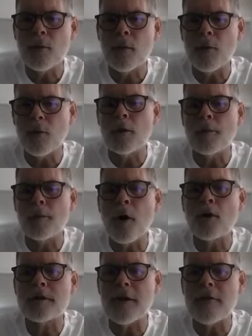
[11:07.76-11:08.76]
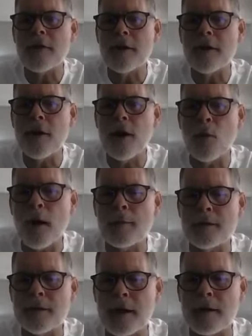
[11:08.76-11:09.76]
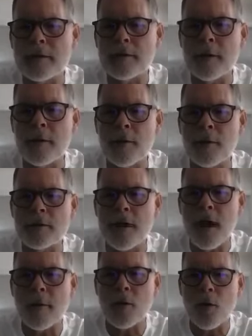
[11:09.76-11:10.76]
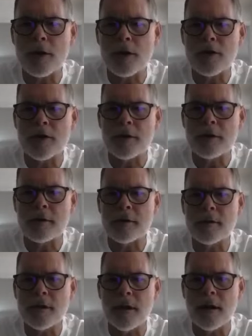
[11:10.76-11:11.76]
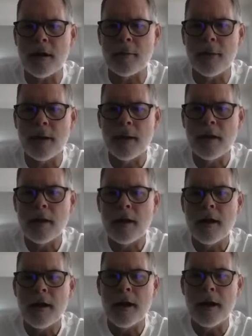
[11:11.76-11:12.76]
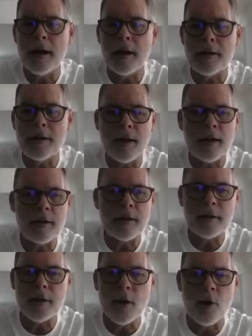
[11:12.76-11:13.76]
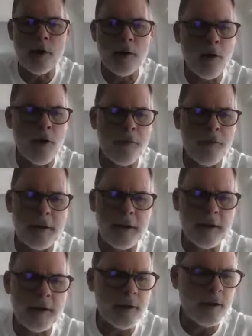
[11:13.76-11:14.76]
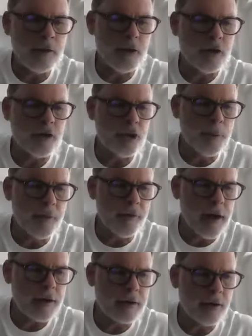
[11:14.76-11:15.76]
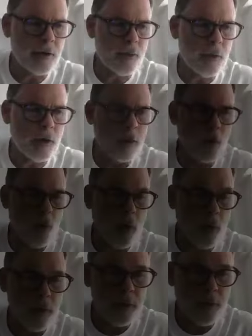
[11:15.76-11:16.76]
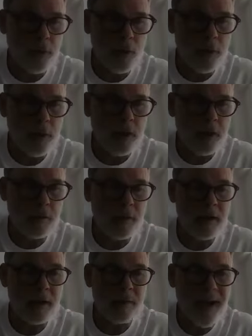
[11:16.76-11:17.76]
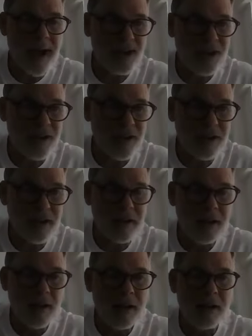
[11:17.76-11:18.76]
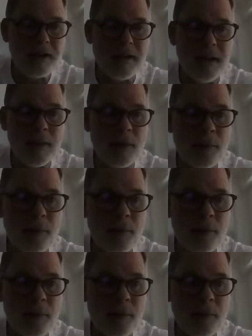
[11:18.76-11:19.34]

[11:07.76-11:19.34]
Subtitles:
We'll post everything on our website, some of the most common questions. And hopefully your supervisor will work with you and be compassionate, because I know